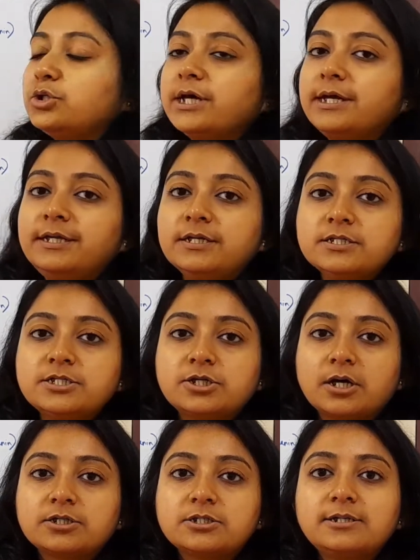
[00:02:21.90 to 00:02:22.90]
the inner
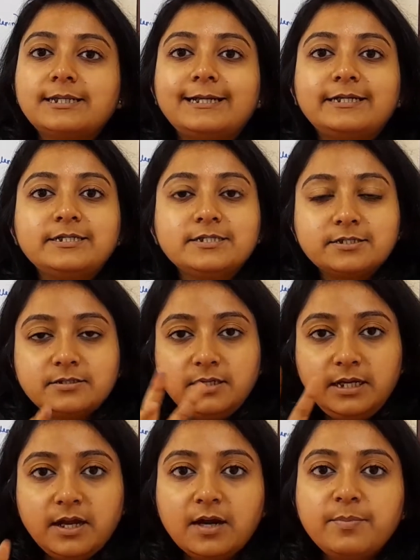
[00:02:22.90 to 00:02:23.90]
structure, that is
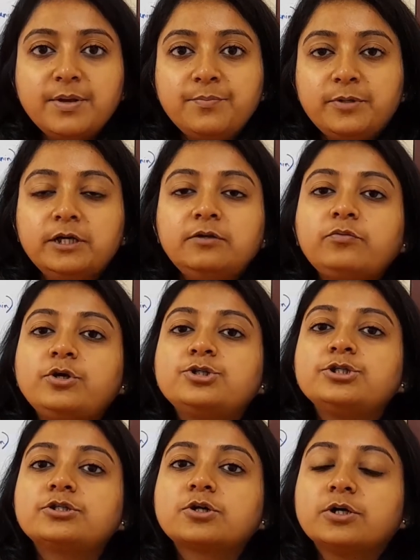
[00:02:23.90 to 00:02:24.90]
inner membrane, which
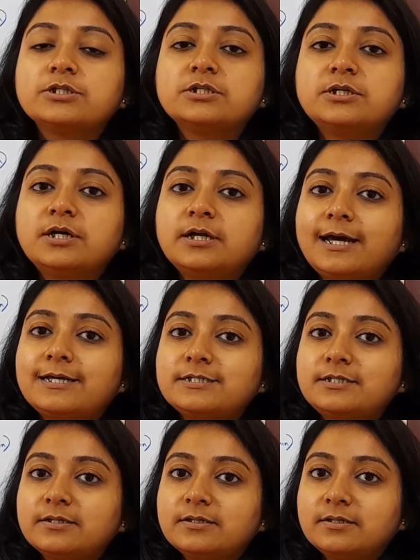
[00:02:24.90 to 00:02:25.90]
is considered as
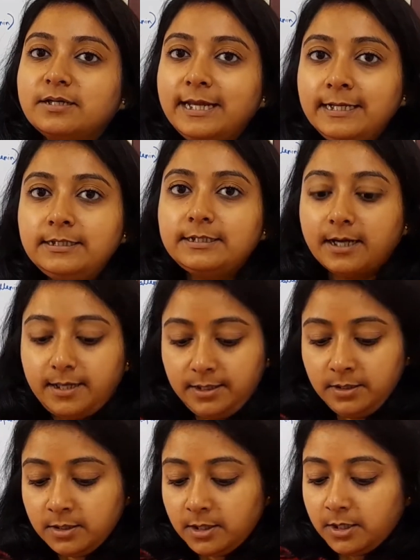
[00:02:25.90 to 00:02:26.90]
the
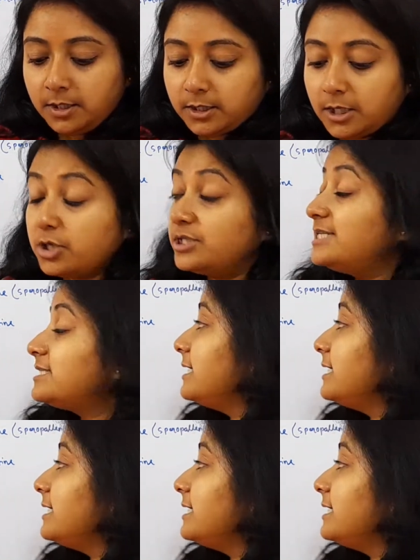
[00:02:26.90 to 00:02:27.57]
intine. Now this